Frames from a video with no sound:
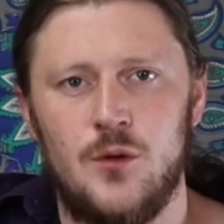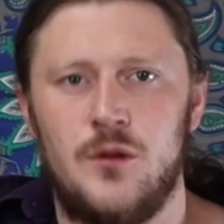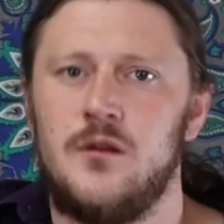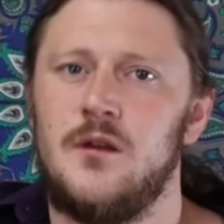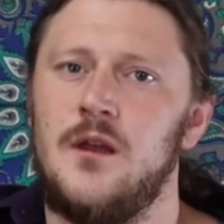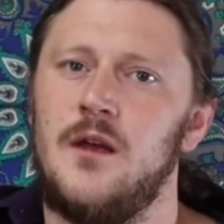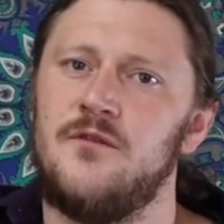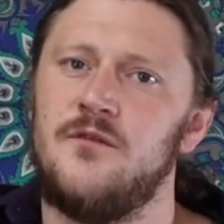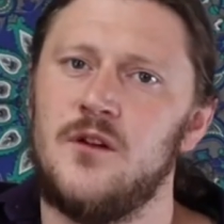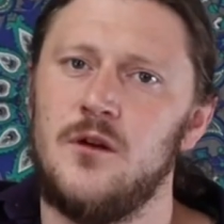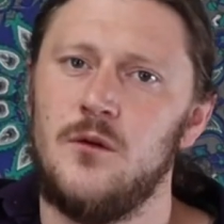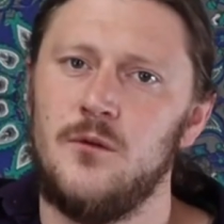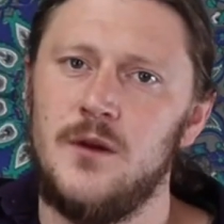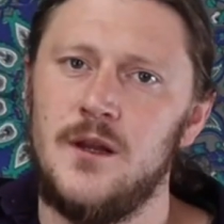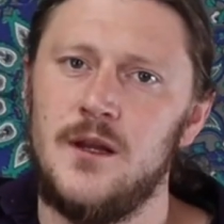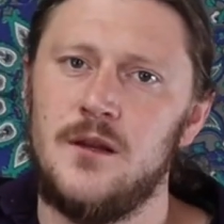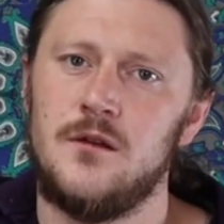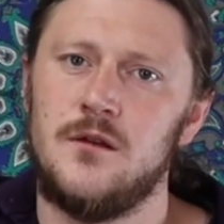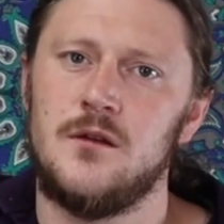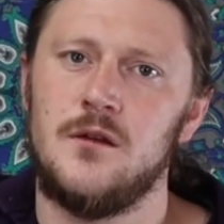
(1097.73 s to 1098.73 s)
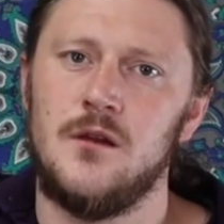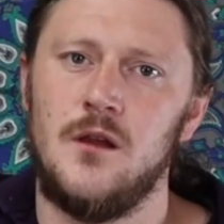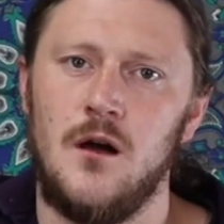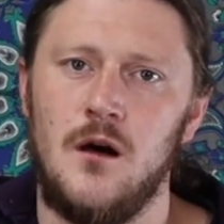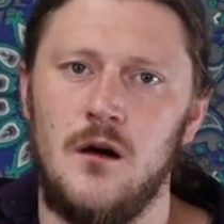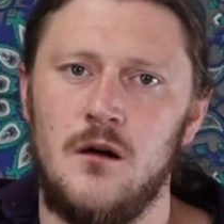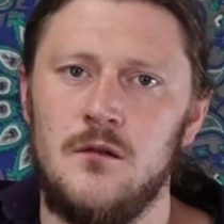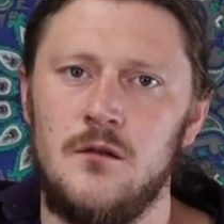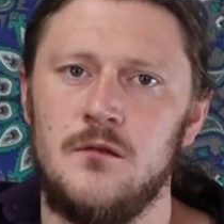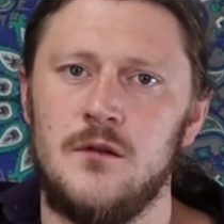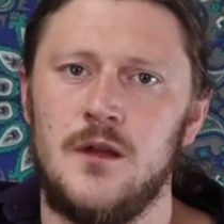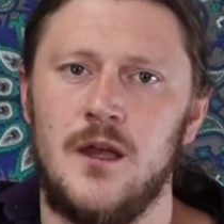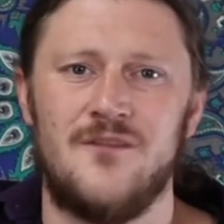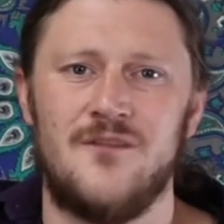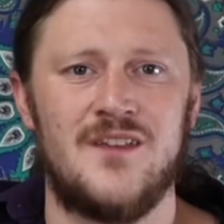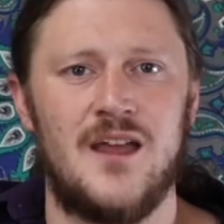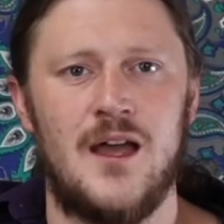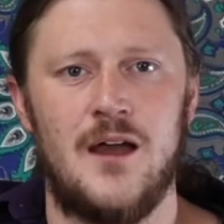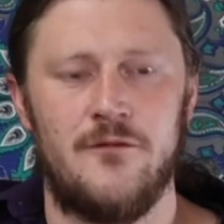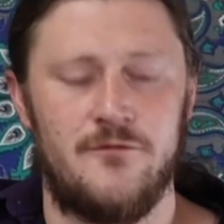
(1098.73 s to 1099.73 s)
So you have to go really slow. You have
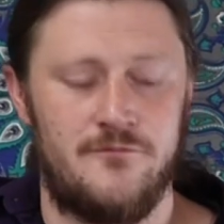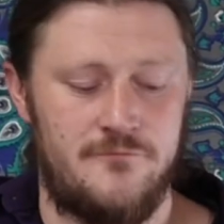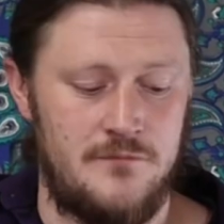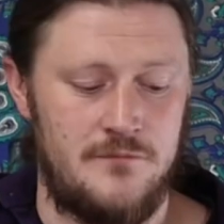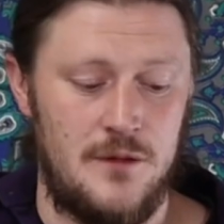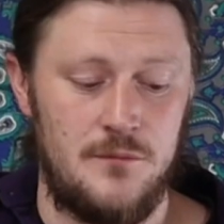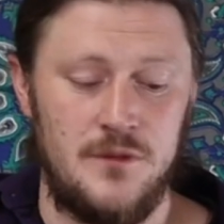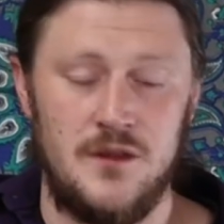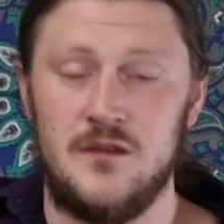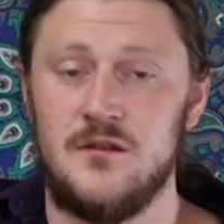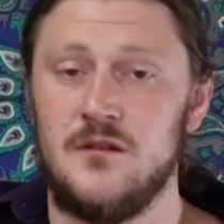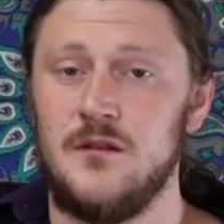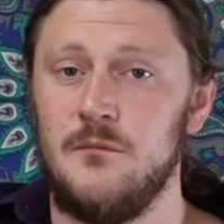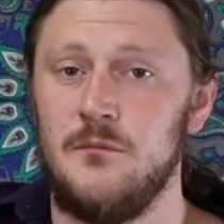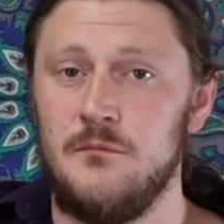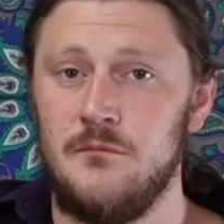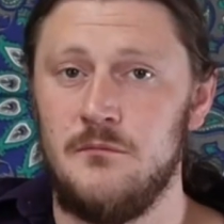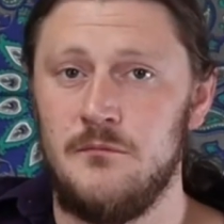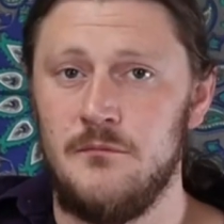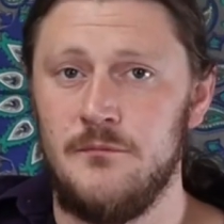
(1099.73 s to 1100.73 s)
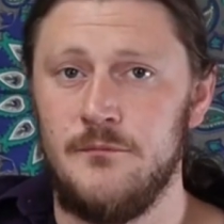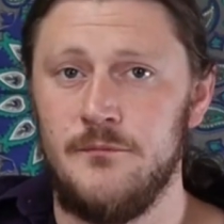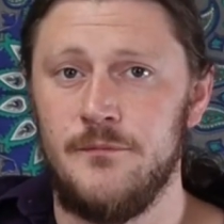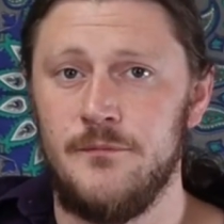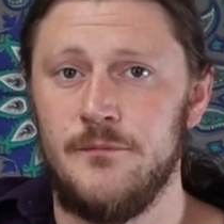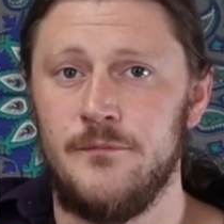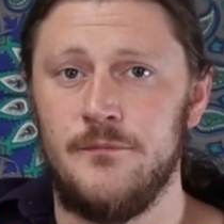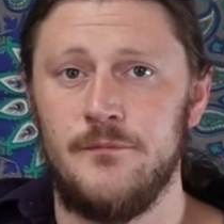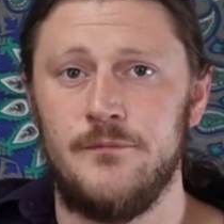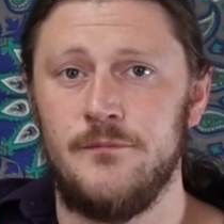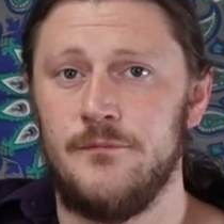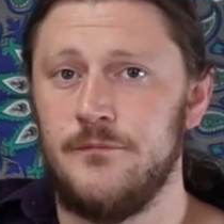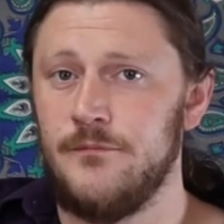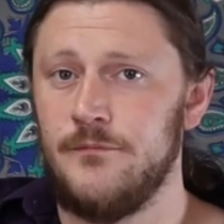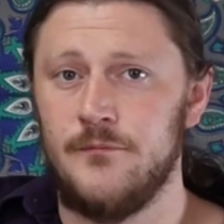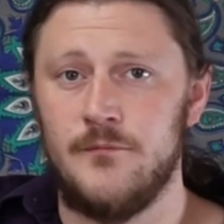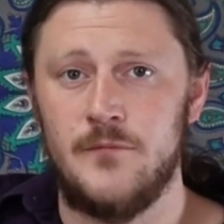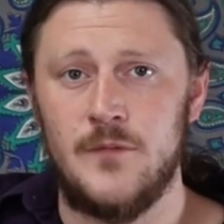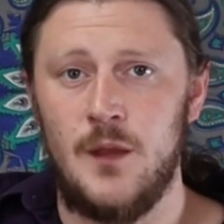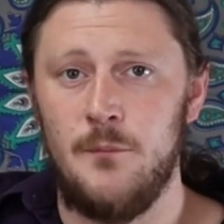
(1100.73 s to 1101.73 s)
to have maybe some
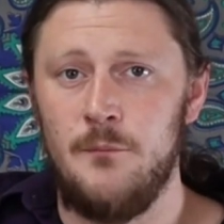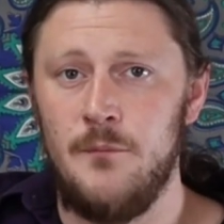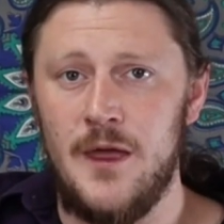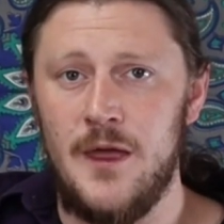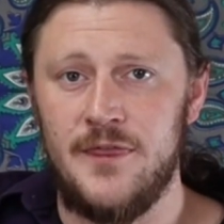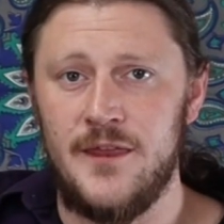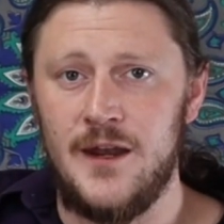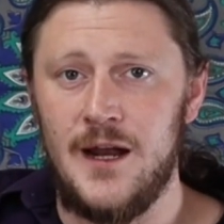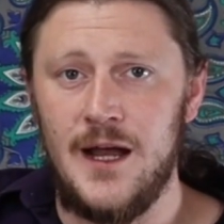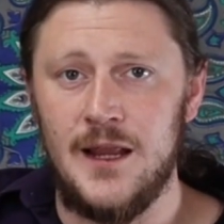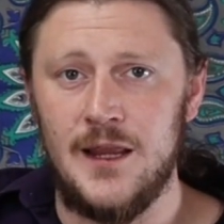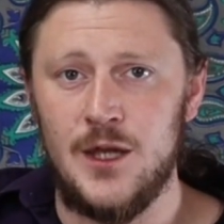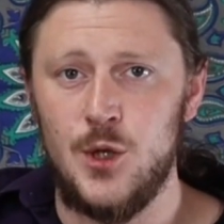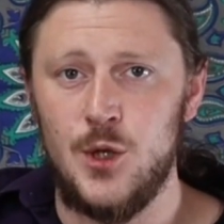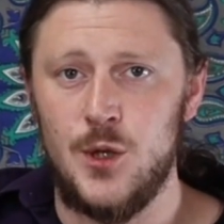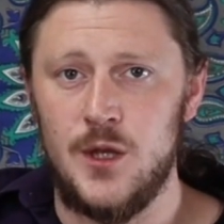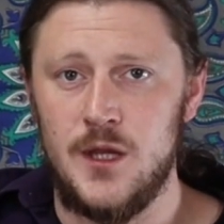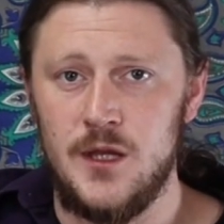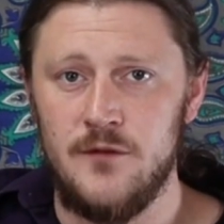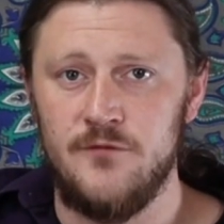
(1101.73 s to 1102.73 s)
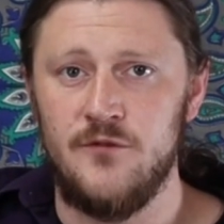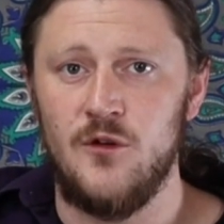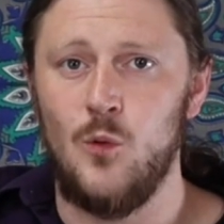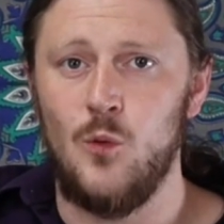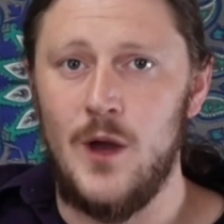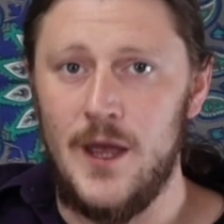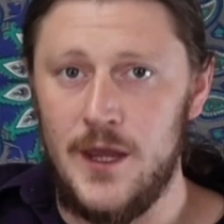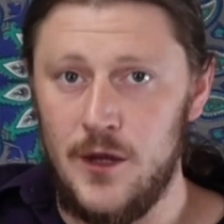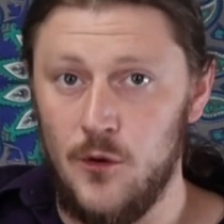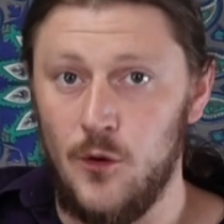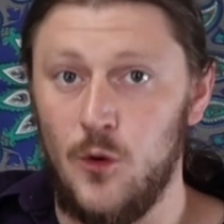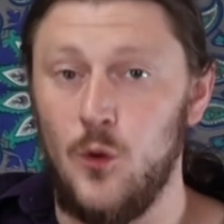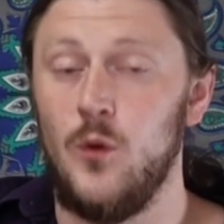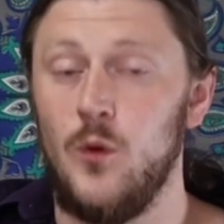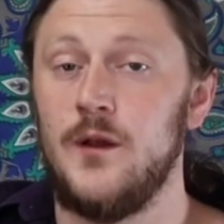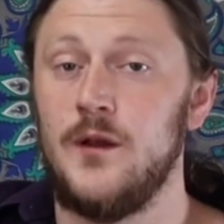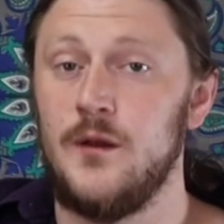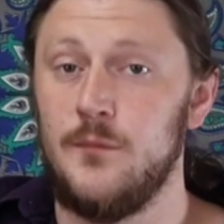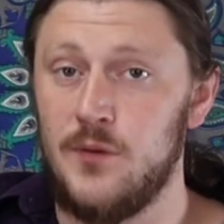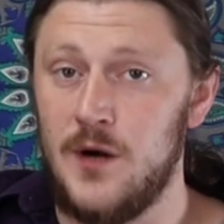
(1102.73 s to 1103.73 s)
methodology of a way you're
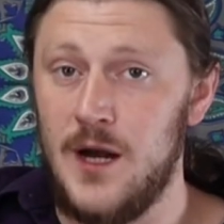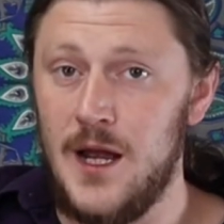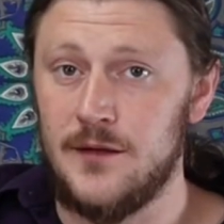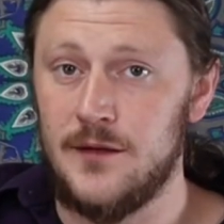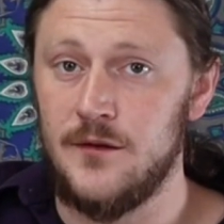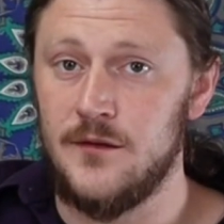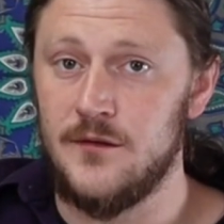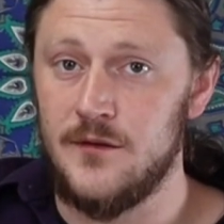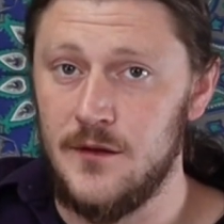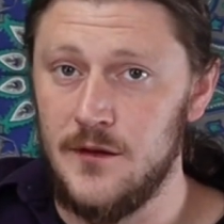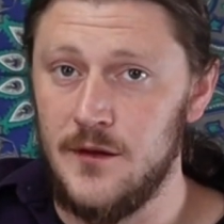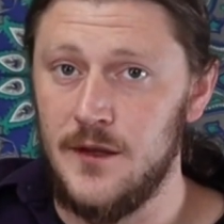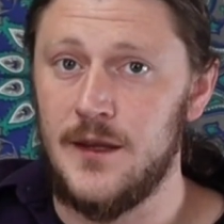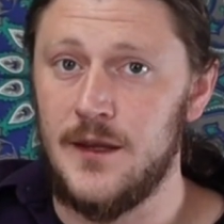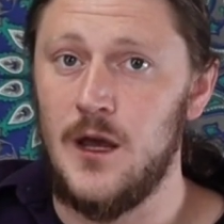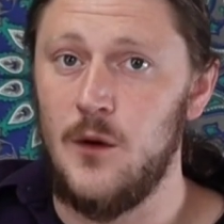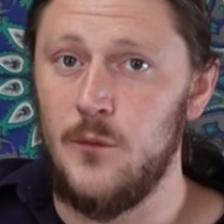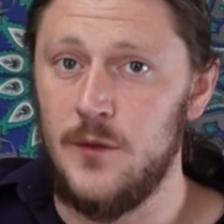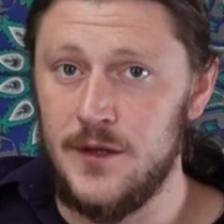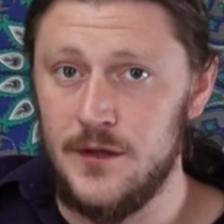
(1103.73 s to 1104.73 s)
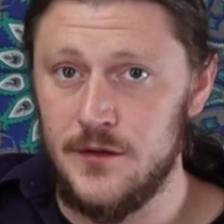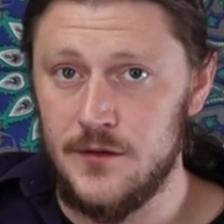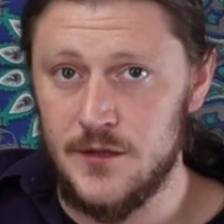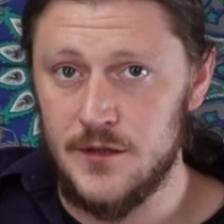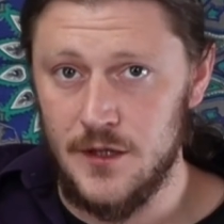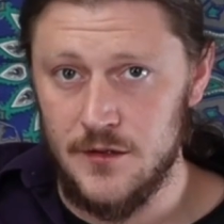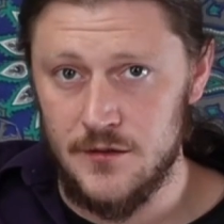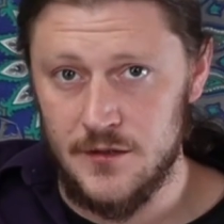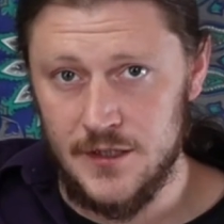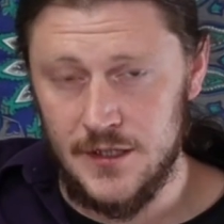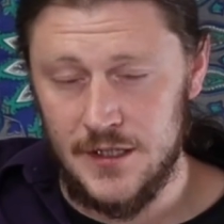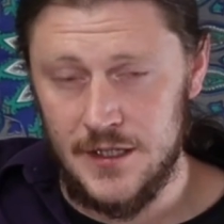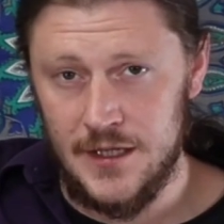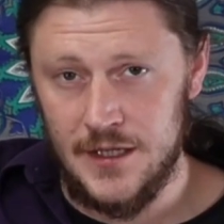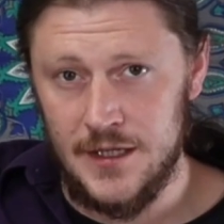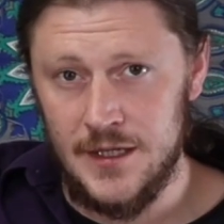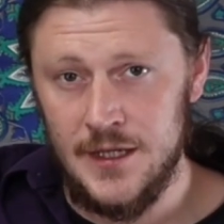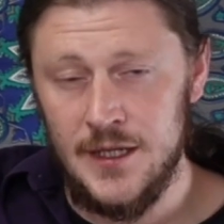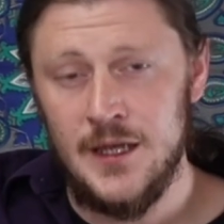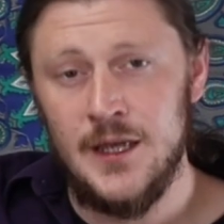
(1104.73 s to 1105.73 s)
going to practice it, like how we discussed
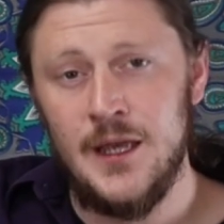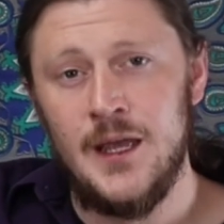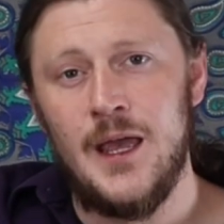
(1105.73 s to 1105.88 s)
today.